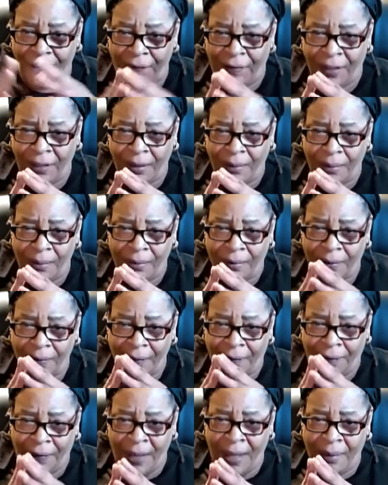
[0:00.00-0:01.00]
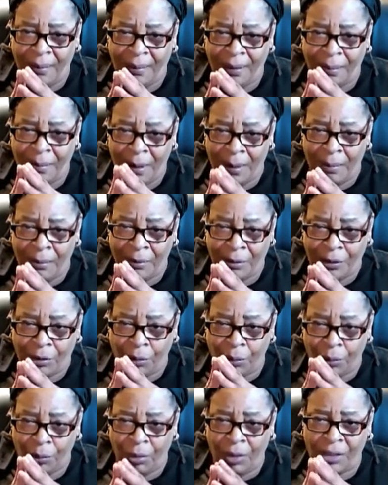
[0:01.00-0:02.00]
and victims' family members
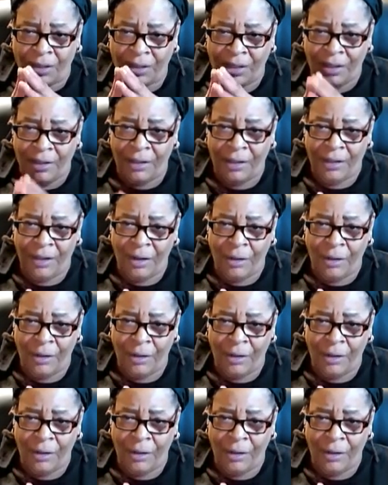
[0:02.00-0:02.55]
to risk their